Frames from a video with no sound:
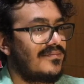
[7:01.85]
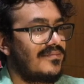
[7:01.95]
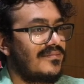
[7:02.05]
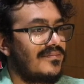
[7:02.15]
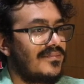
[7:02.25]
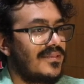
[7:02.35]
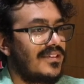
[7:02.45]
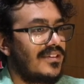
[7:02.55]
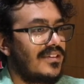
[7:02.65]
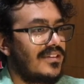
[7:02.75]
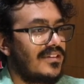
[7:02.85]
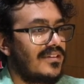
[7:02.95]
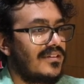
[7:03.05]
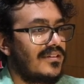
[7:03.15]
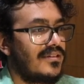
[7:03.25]

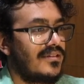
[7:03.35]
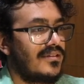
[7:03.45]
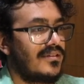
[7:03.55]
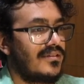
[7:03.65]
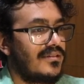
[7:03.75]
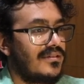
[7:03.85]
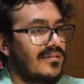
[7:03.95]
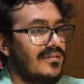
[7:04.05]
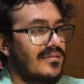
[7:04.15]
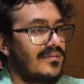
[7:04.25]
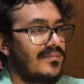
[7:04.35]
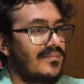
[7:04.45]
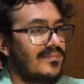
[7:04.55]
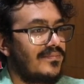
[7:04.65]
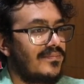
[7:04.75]

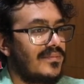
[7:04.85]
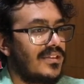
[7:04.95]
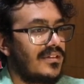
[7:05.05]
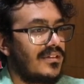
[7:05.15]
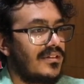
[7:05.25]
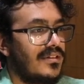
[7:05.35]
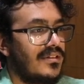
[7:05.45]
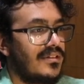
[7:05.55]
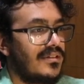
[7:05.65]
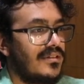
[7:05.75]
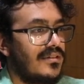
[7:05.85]
No words are spoken by the person on screen.